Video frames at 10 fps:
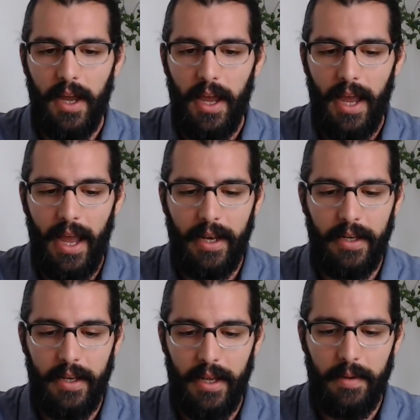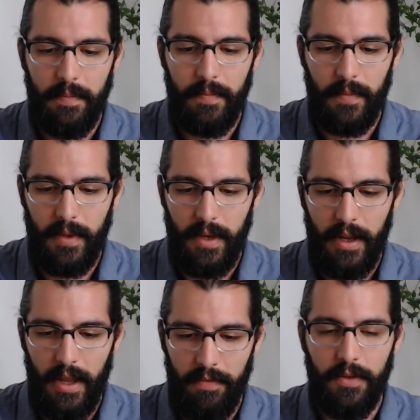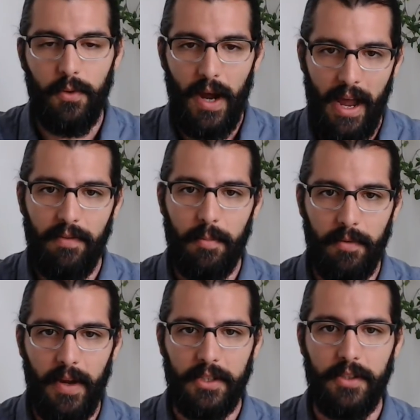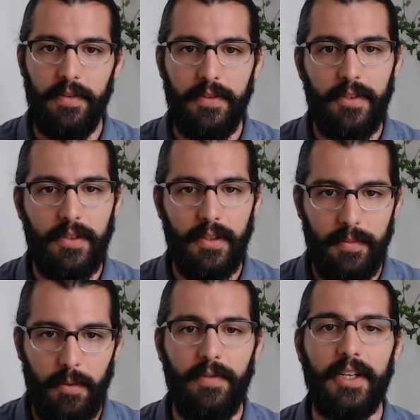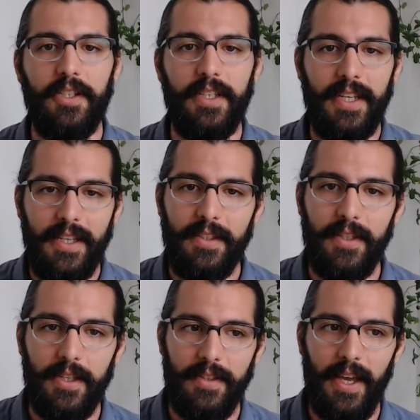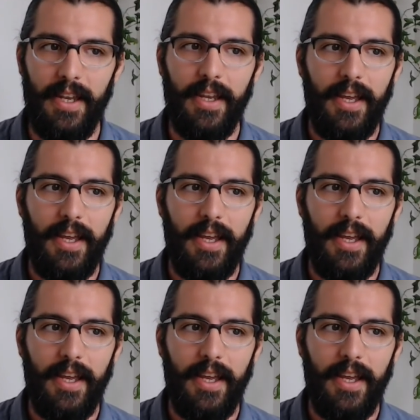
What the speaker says: And if you have a perfectionist tendencies, then